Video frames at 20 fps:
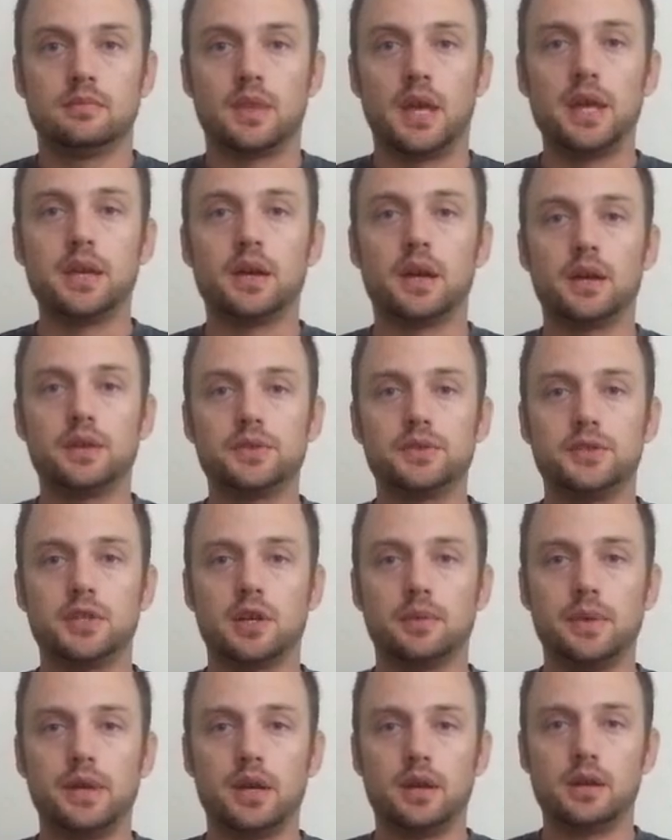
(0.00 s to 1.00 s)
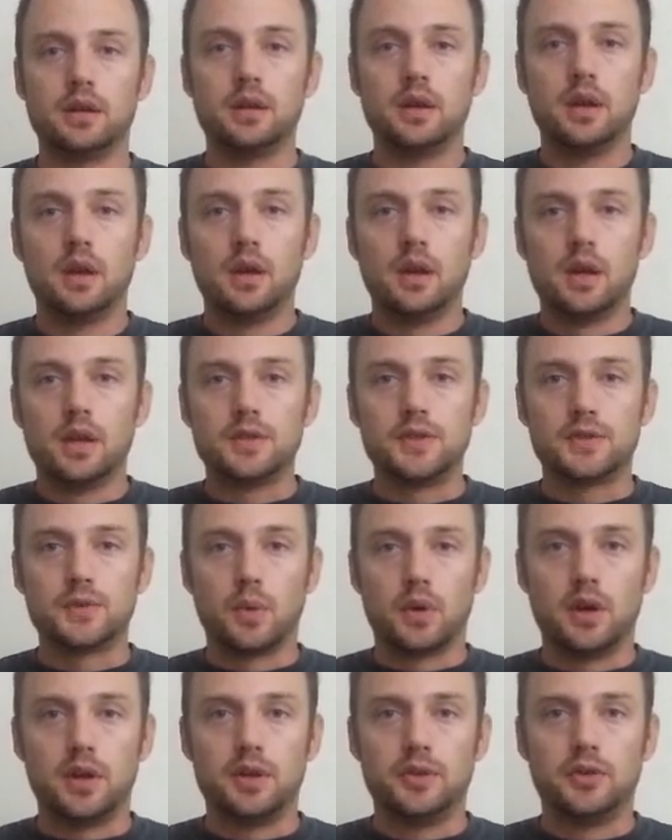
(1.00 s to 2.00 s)
Hey guys, Jeremy here. Just
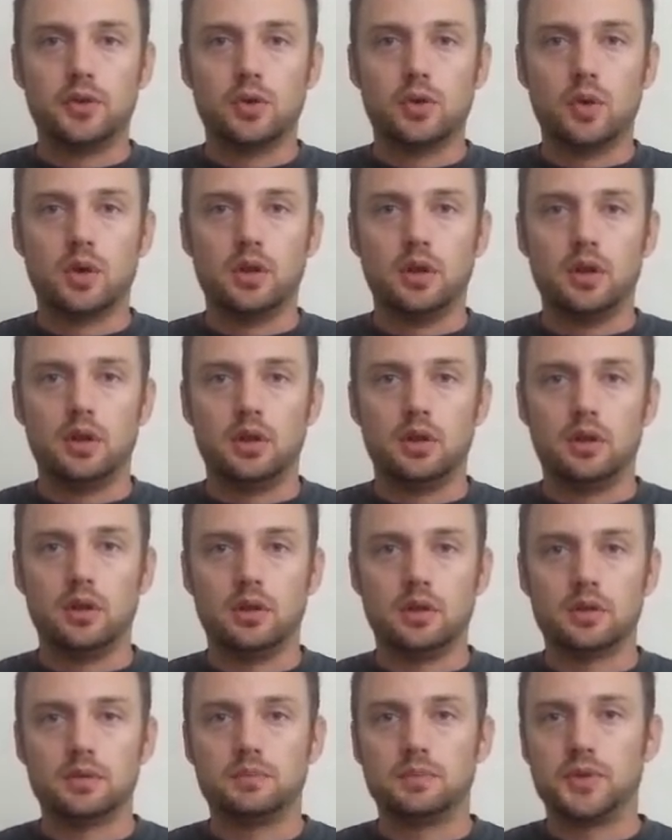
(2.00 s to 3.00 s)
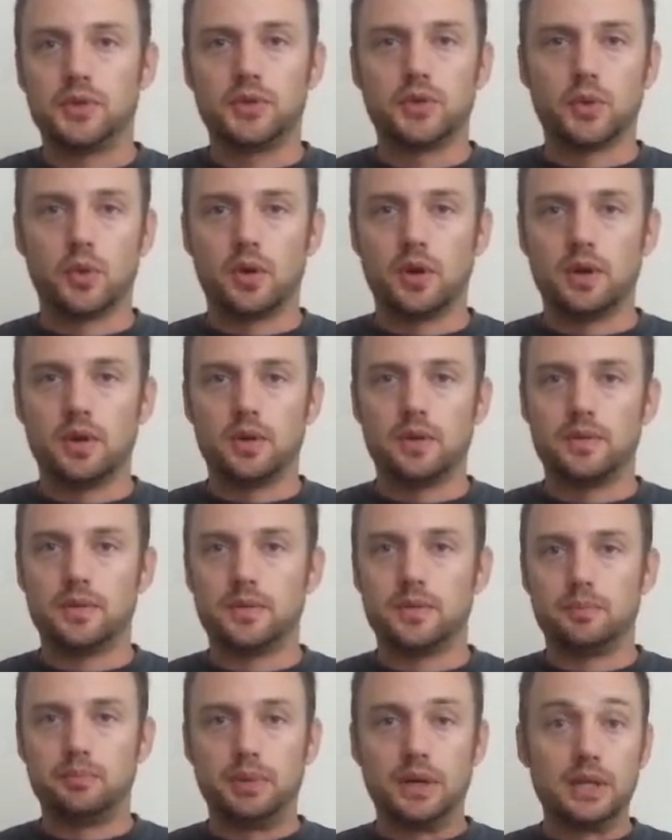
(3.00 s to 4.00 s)
wanted to do a quick little sort
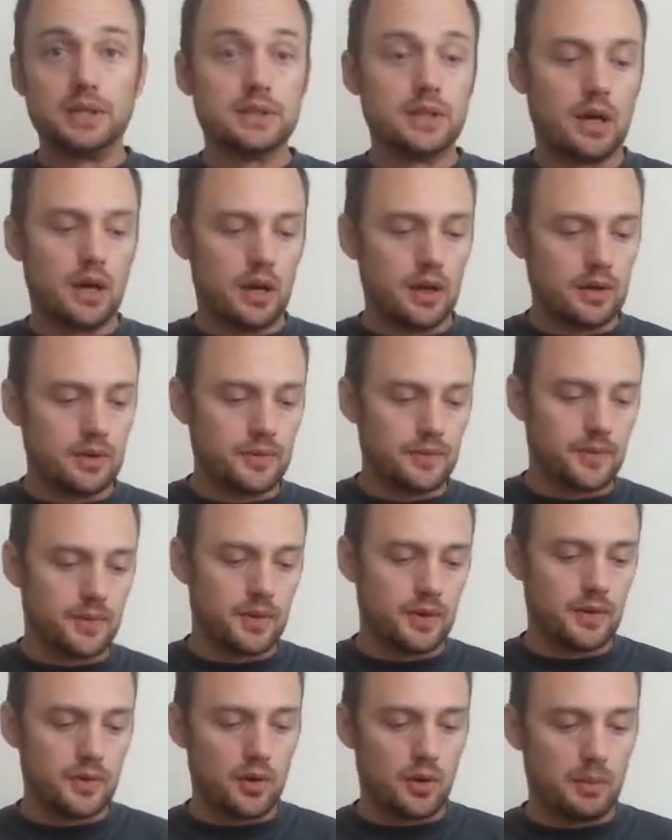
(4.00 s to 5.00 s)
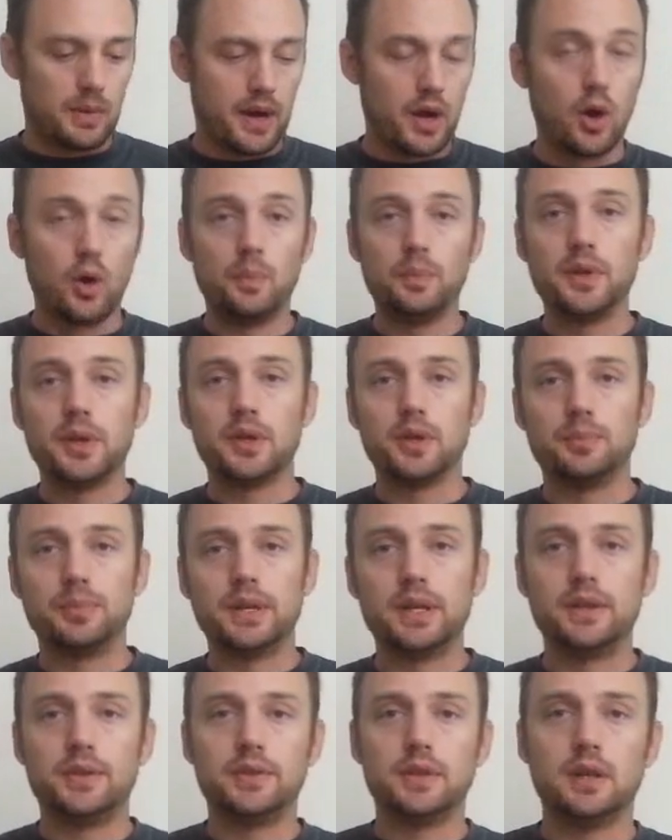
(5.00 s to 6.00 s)
of build log for my home theater
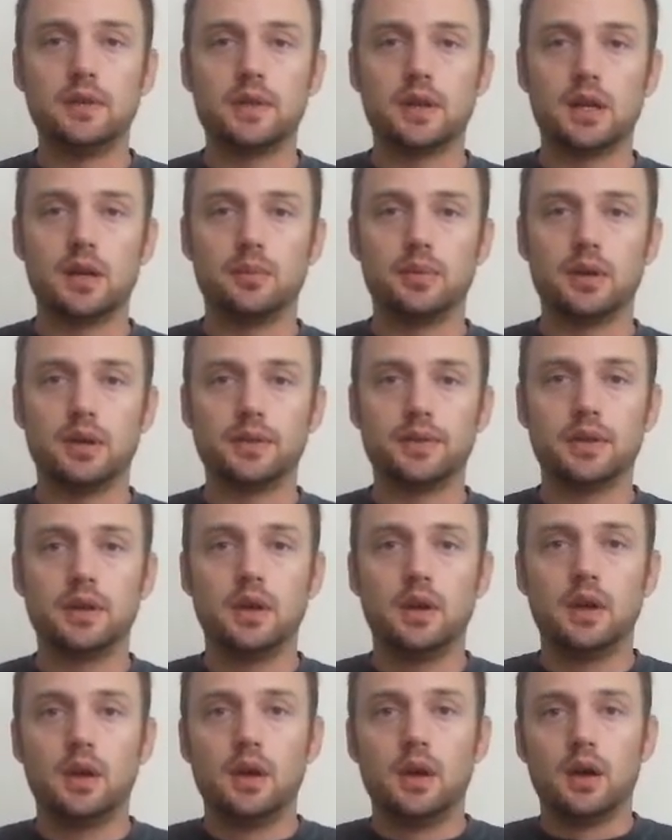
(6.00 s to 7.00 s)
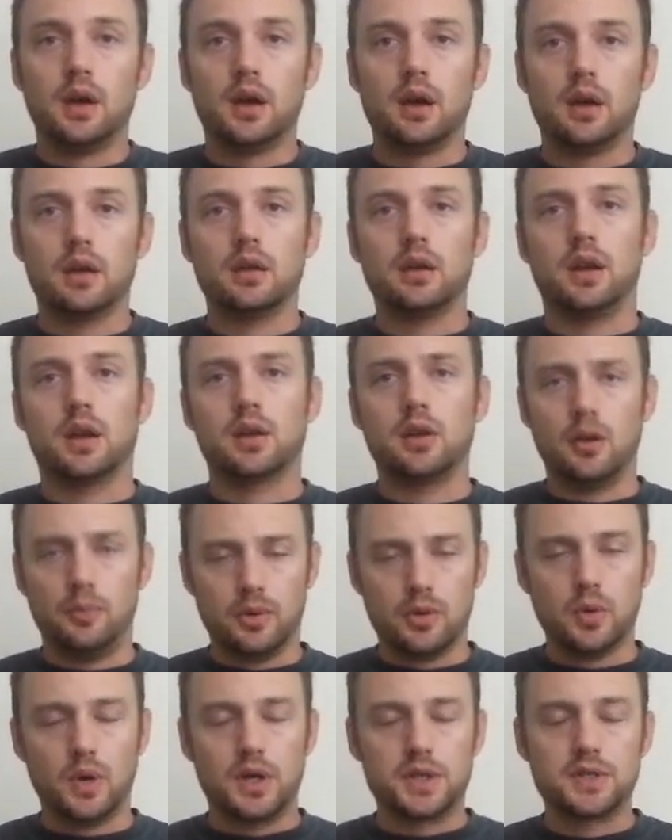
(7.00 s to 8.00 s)
PC that I built. I got a
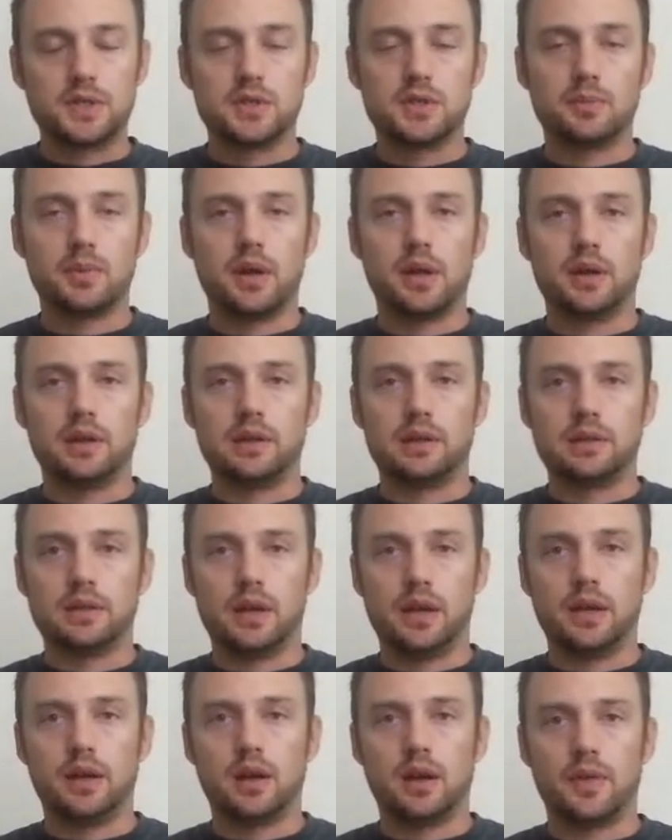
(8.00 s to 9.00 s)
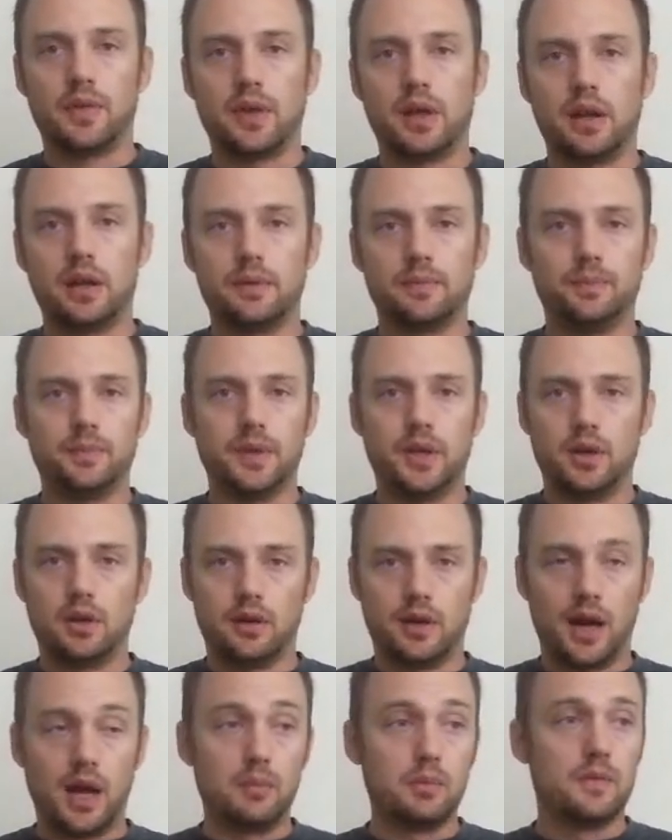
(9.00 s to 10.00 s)
couple questions about it online, and I thought, you
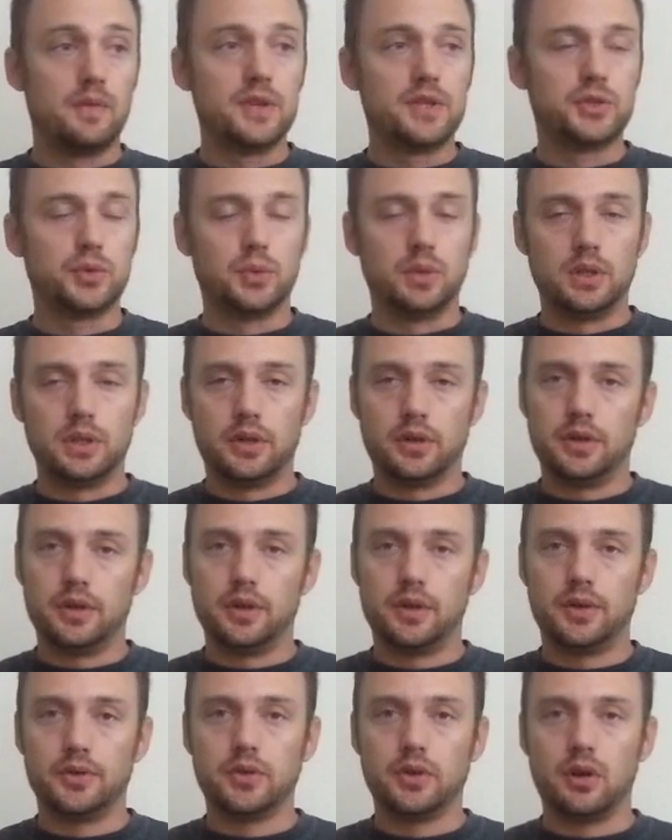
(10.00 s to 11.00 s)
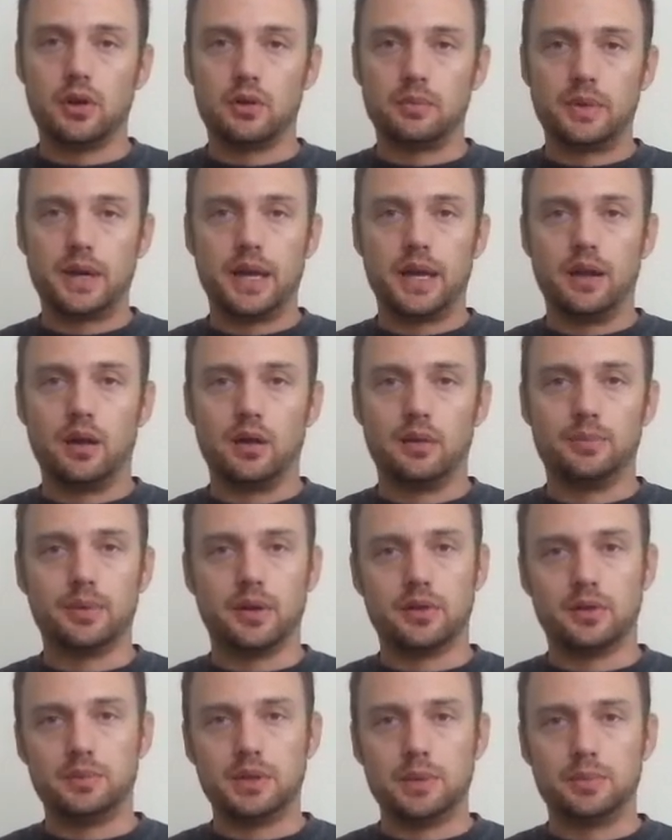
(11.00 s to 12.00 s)
know, I'm a visual learner, so it might help
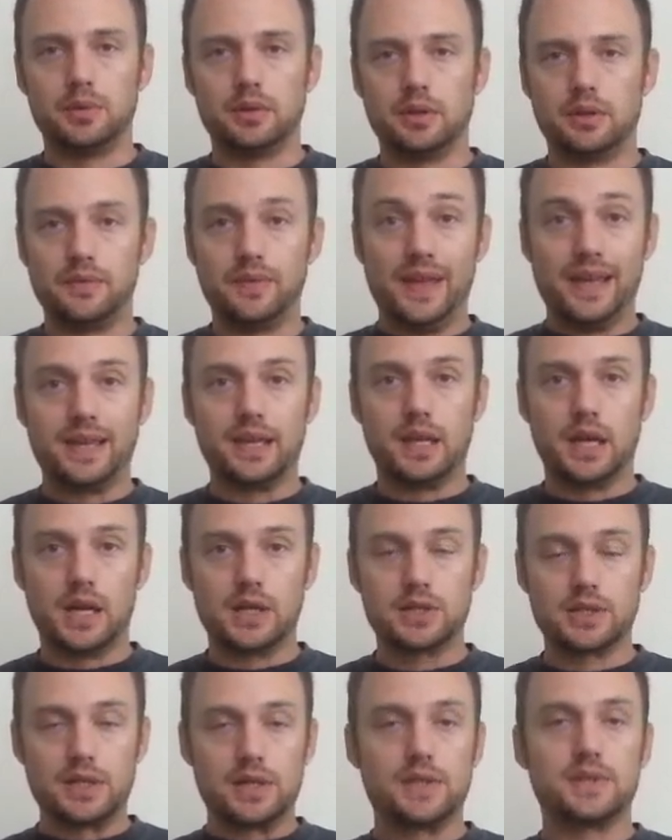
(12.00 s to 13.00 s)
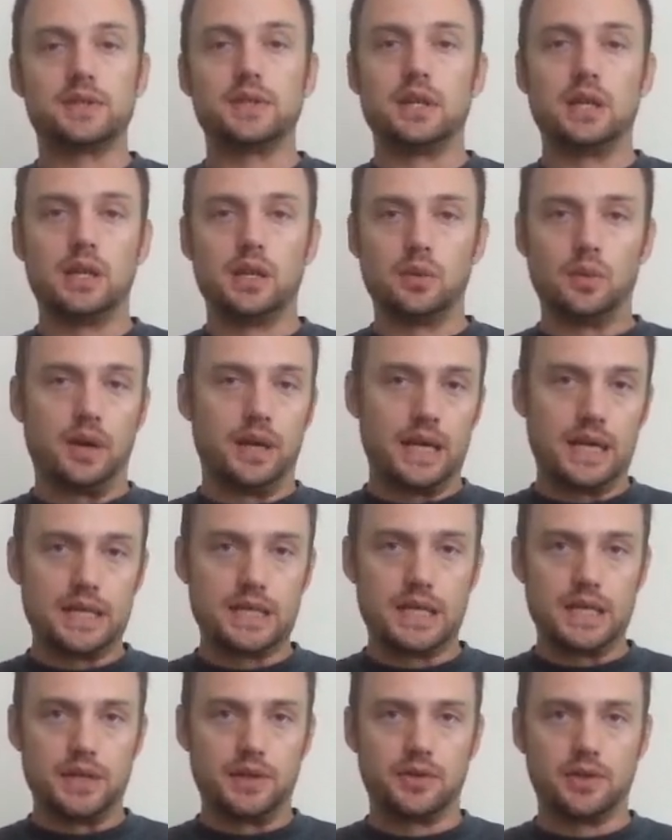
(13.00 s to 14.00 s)
other people if they could actually see what I
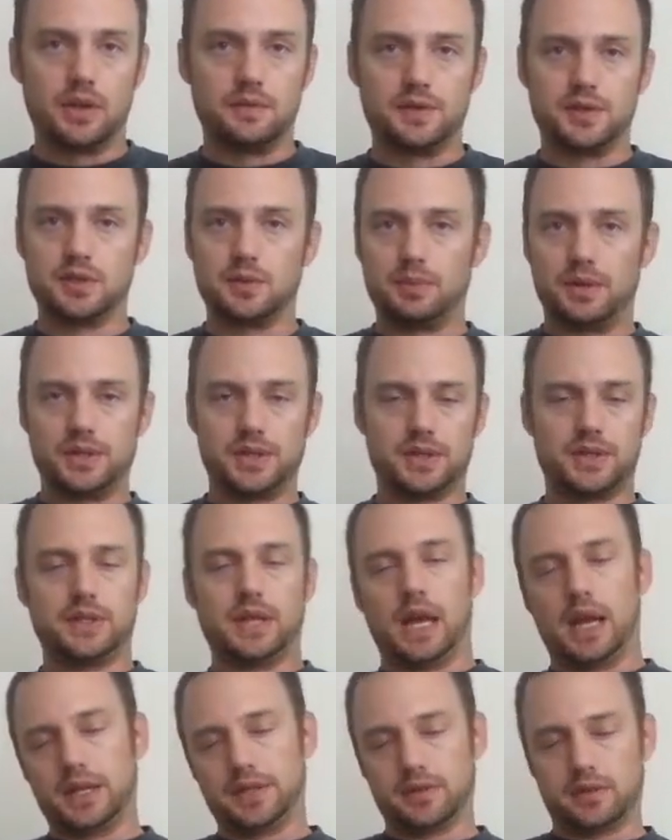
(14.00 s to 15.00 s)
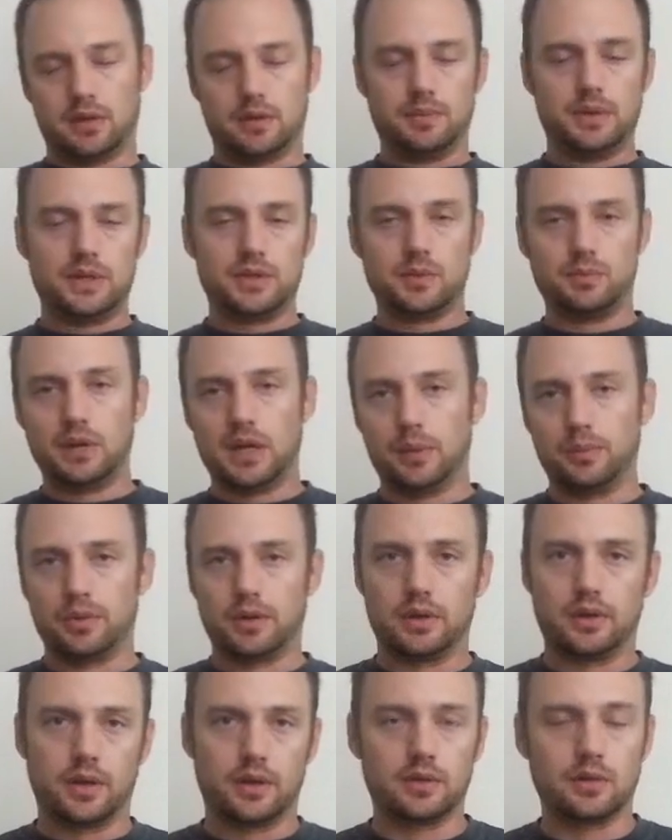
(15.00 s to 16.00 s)
did instead of just a bunch of stats on a piece of
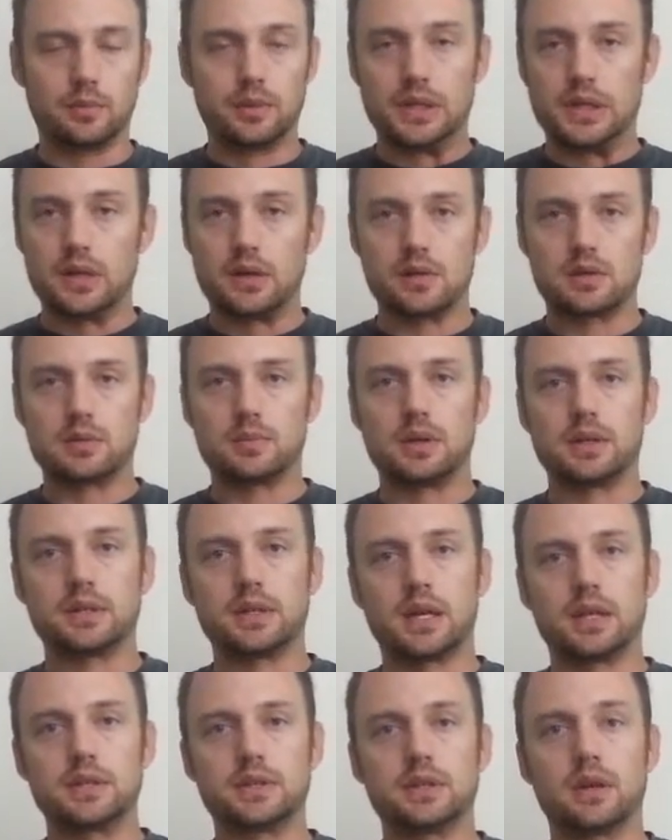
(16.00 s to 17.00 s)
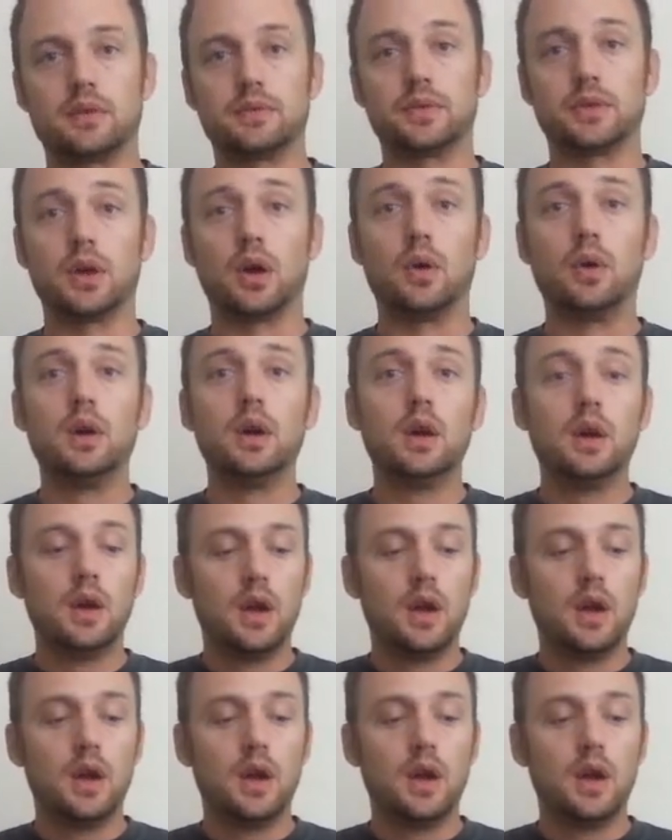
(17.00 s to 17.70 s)
paper like somebody cares about that stuff. So,